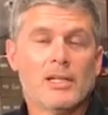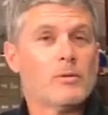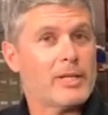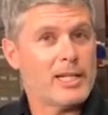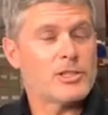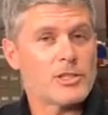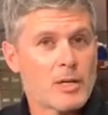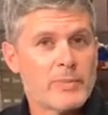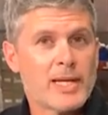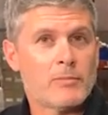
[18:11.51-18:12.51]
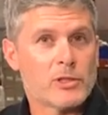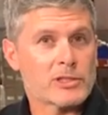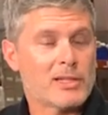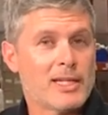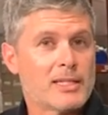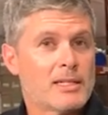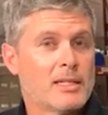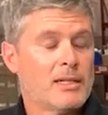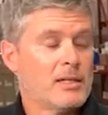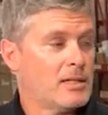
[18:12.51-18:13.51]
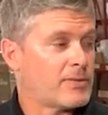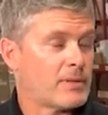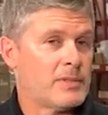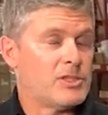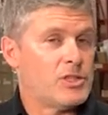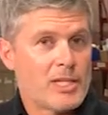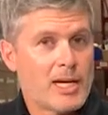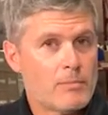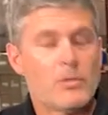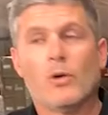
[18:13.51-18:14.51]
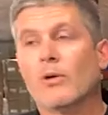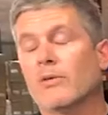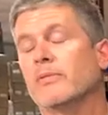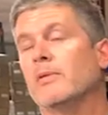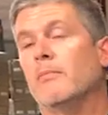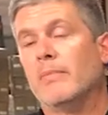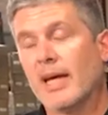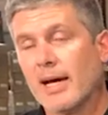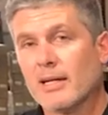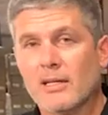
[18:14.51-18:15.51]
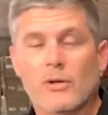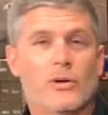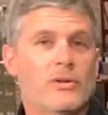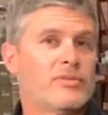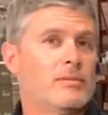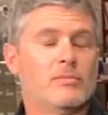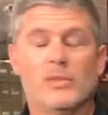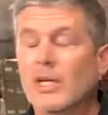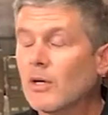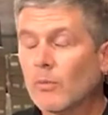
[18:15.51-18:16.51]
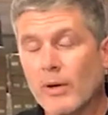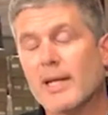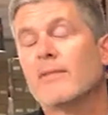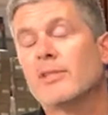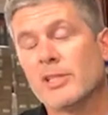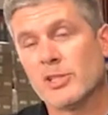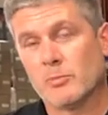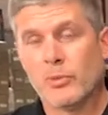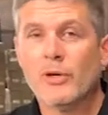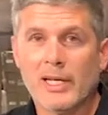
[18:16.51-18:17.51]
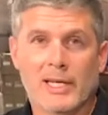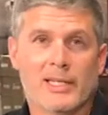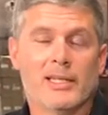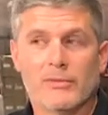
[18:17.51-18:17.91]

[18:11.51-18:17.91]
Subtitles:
what engine RPM looks like from a GM or from a Miata or from whatever it is you're putting it in.